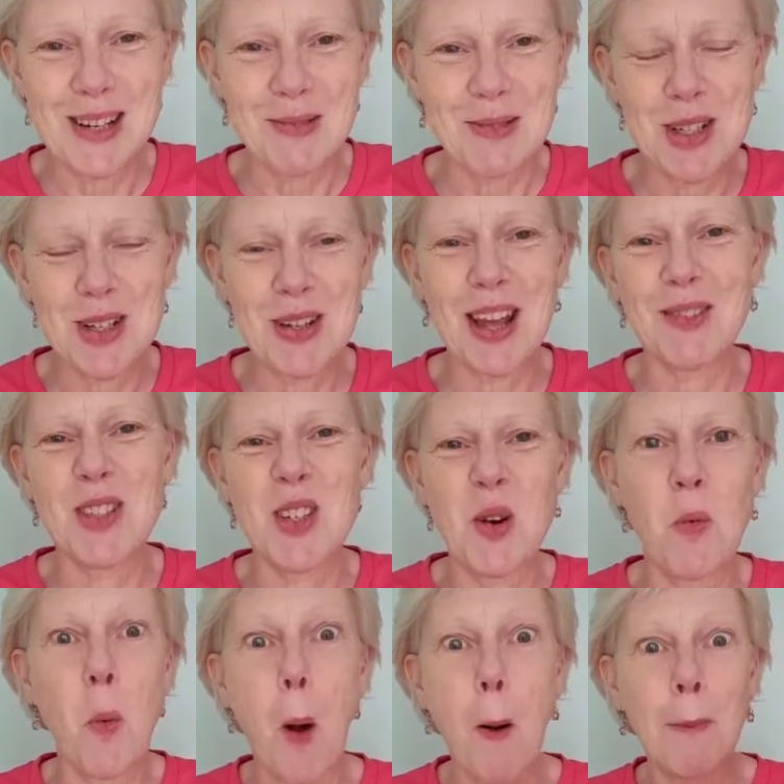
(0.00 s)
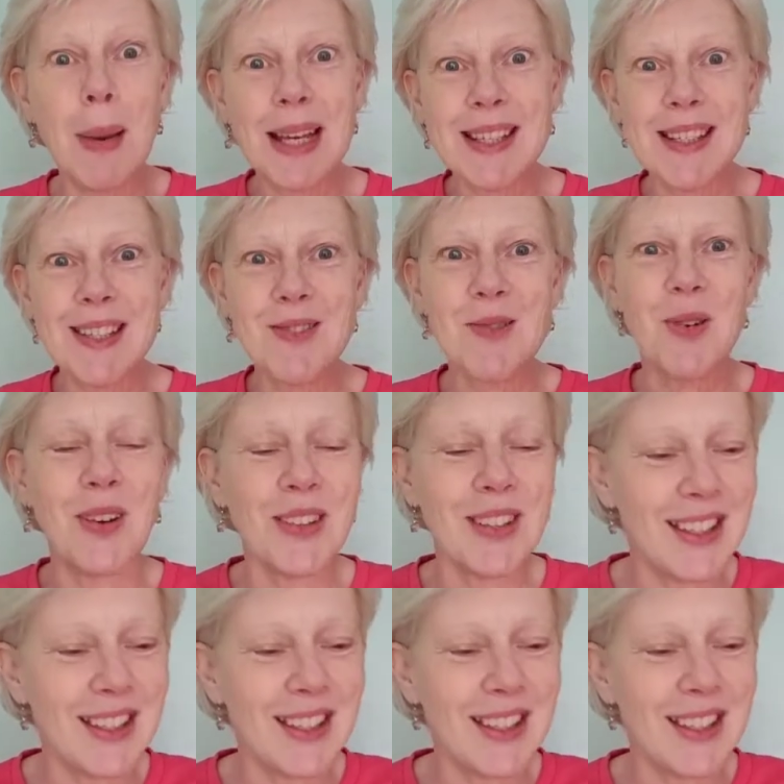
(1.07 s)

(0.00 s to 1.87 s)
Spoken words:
We don't have to do one massive one.